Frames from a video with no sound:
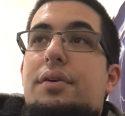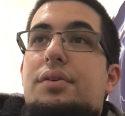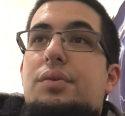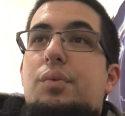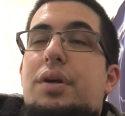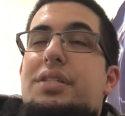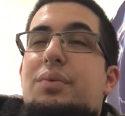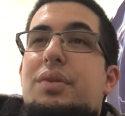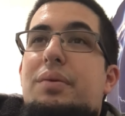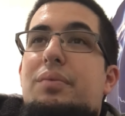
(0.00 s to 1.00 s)
is it when
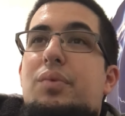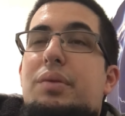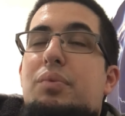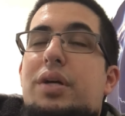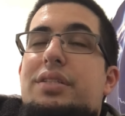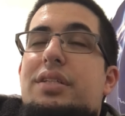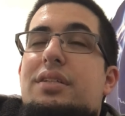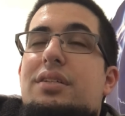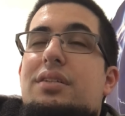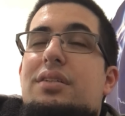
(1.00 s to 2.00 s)
the president,
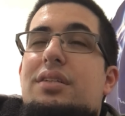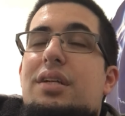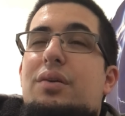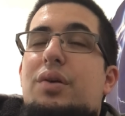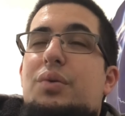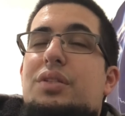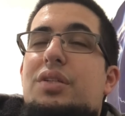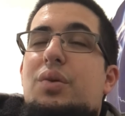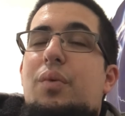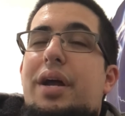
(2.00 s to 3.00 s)
you know, goes into the
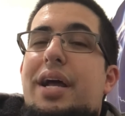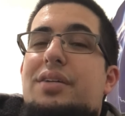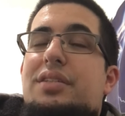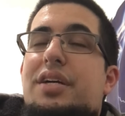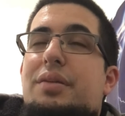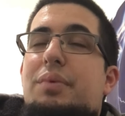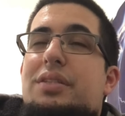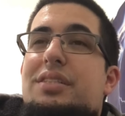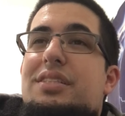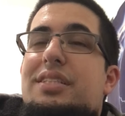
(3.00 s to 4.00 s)
White House and the other president
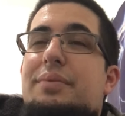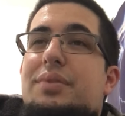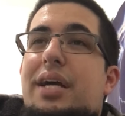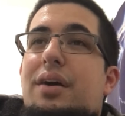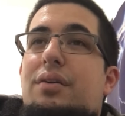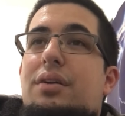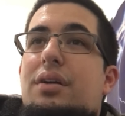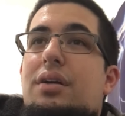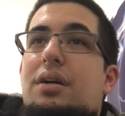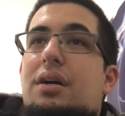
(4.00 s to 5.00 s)
steps down?
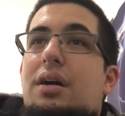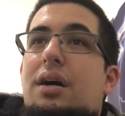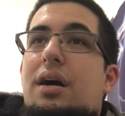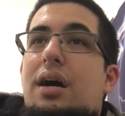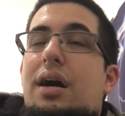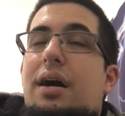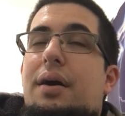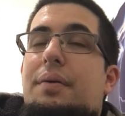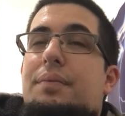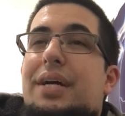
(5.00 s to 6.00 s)

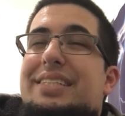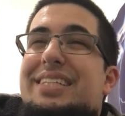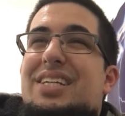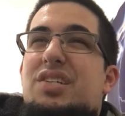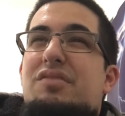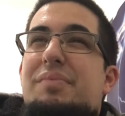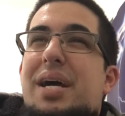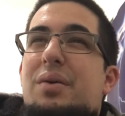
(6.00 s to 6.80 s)
Succession of power?